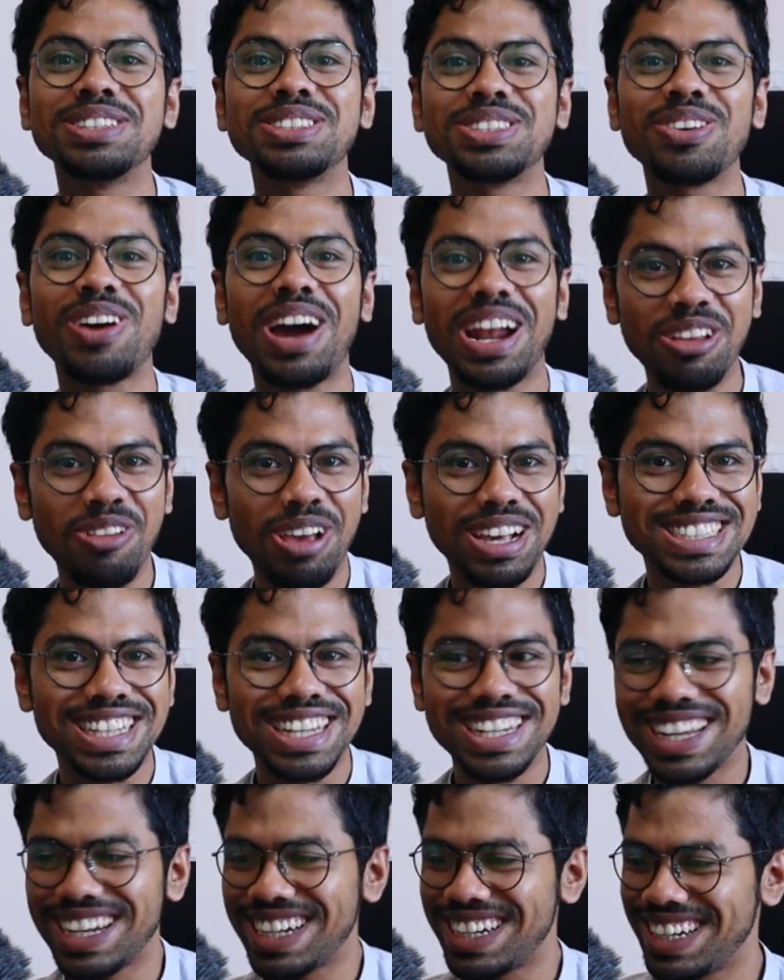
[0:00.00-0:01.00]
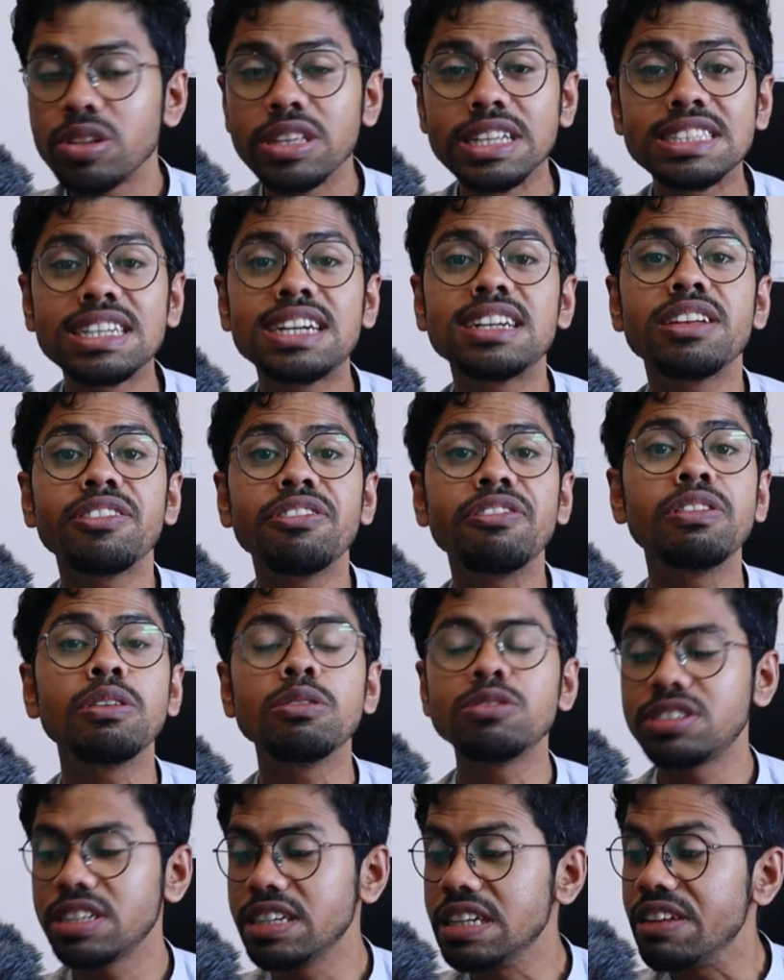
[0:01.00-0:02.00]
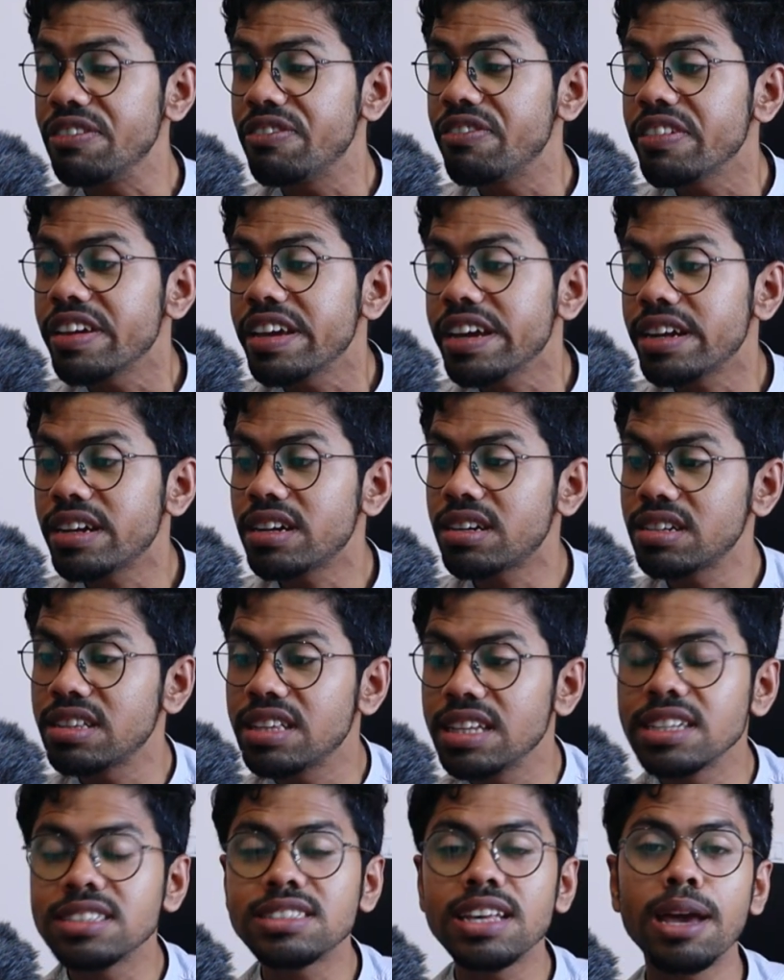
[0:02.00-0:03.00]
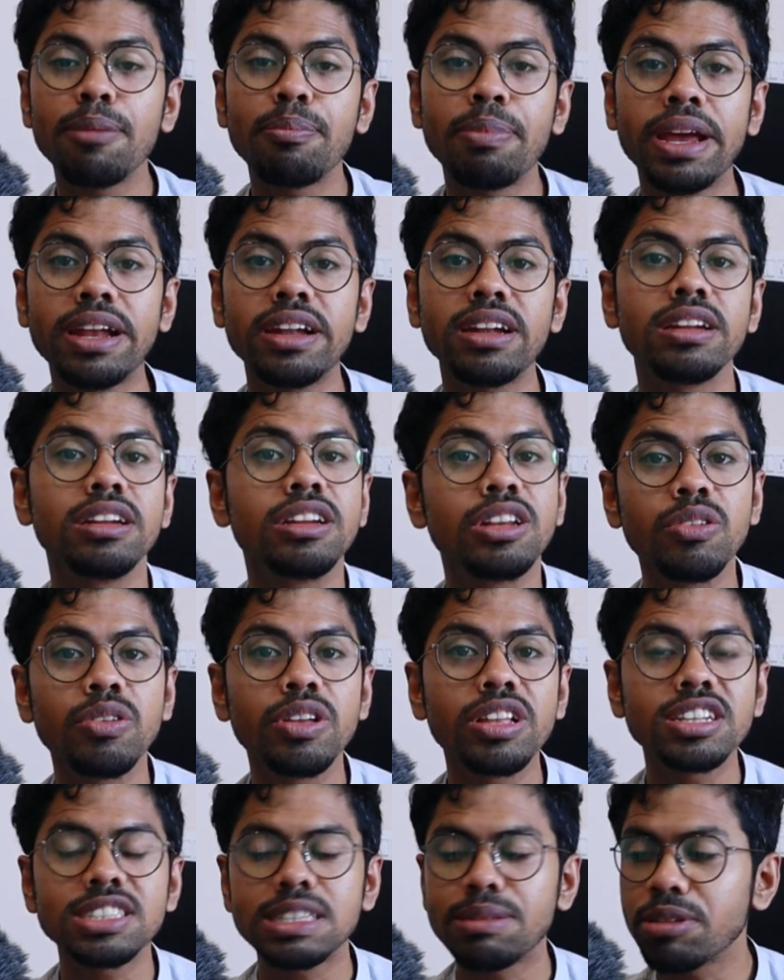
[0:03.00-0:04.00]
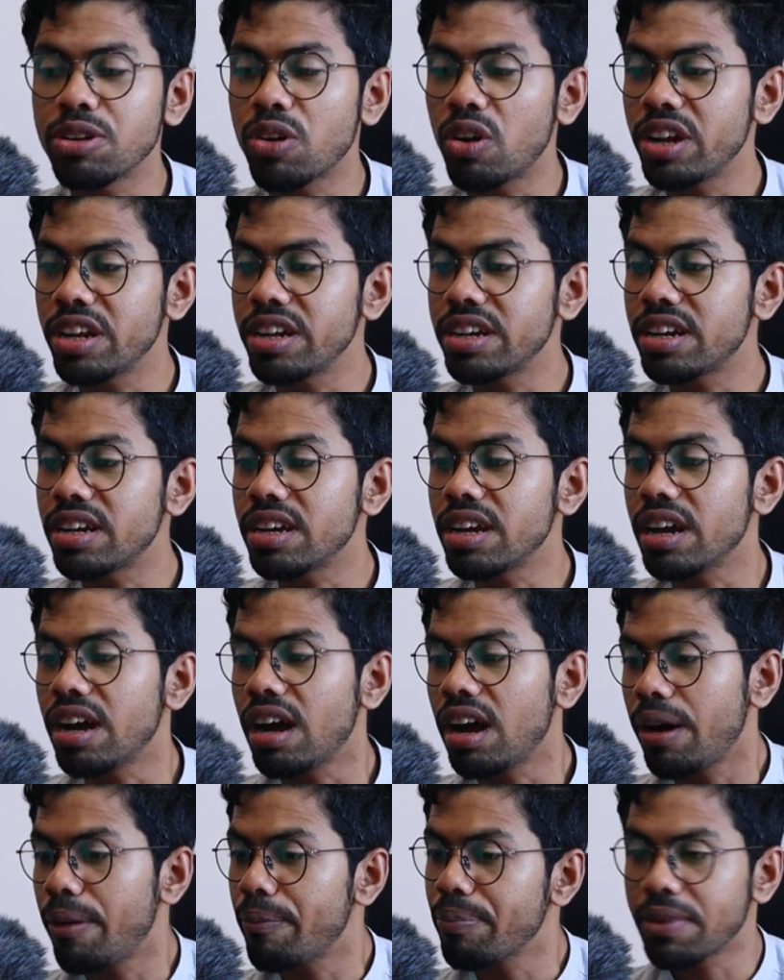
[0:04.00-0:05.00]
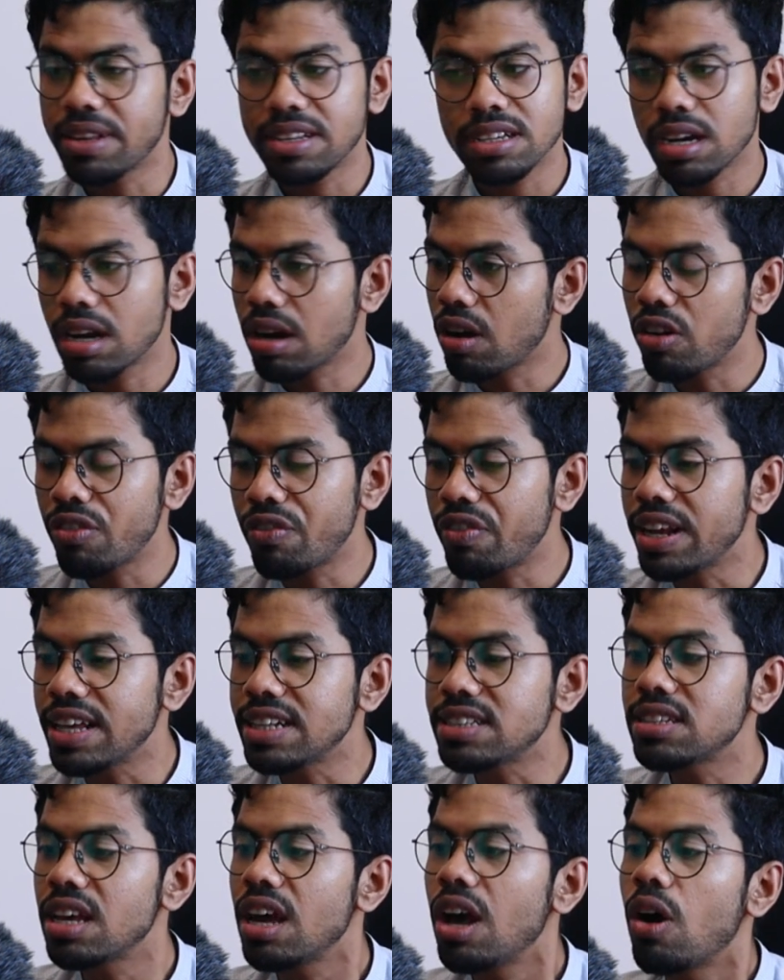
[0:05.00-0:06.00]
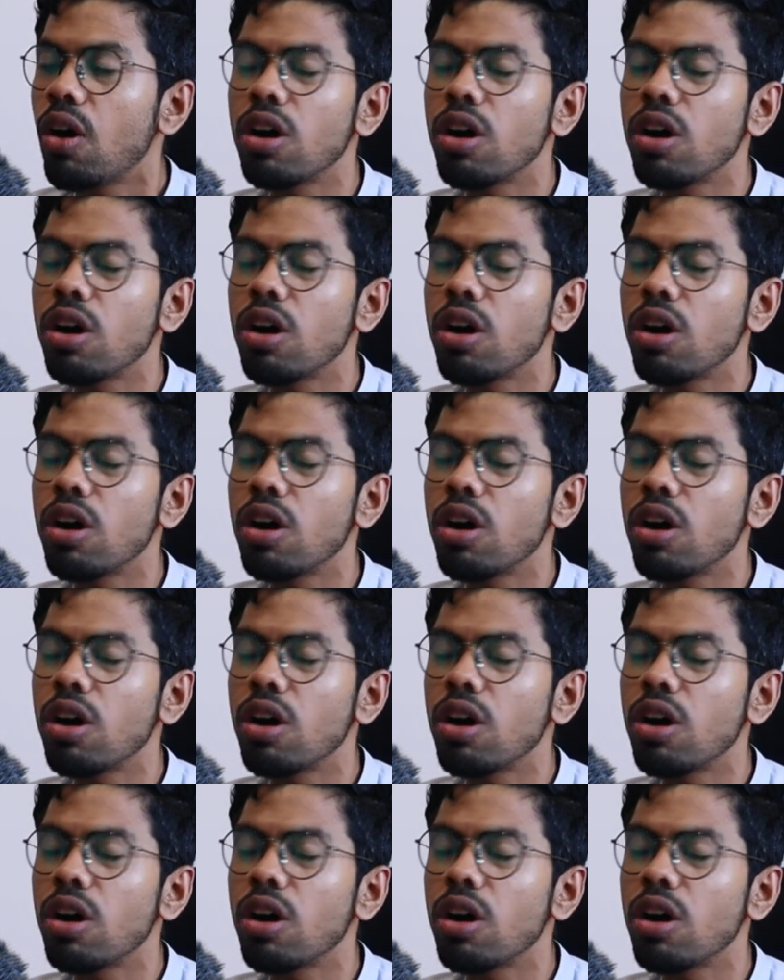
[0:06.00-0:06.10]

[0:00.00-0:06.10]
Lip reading: So are you excited? So these are the few significant things happened during the Semicon conference.